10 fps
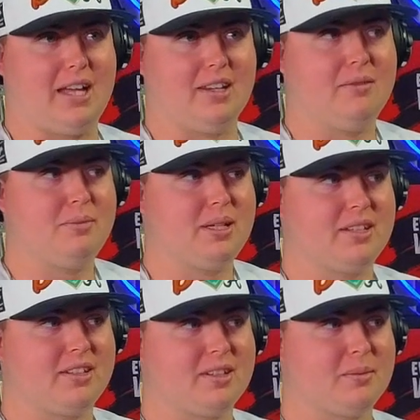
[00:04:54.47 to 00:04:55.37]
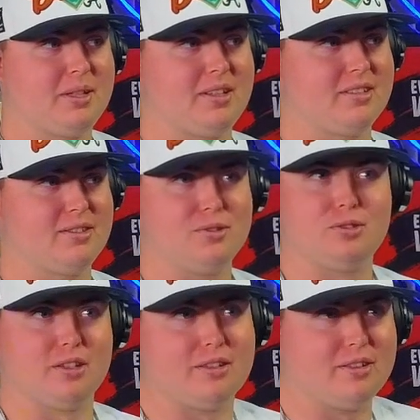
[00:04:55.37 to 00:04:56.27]
I love being here because there's
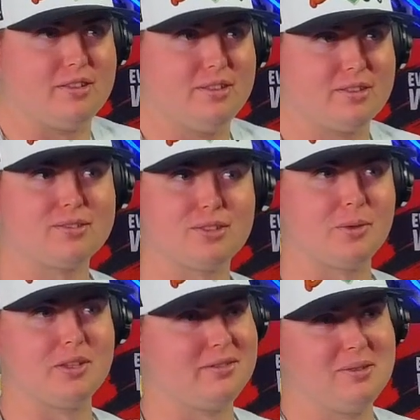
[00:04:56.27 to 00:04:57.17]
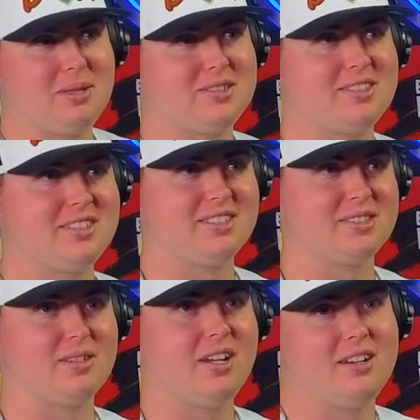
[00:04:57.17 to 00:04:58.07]
nothing to do. So when the football
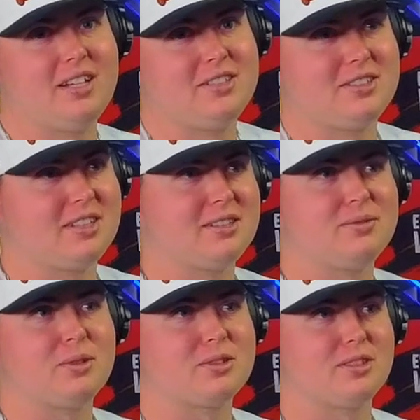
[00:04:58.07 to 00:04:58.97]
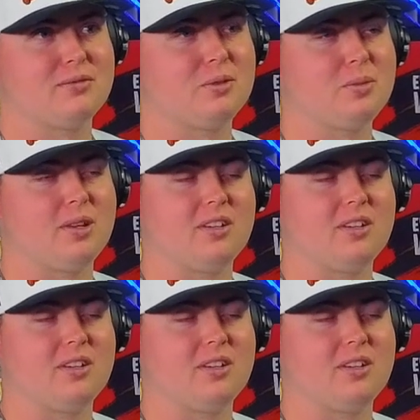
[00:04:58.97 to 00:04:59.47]
season's around, I just get to focus on football.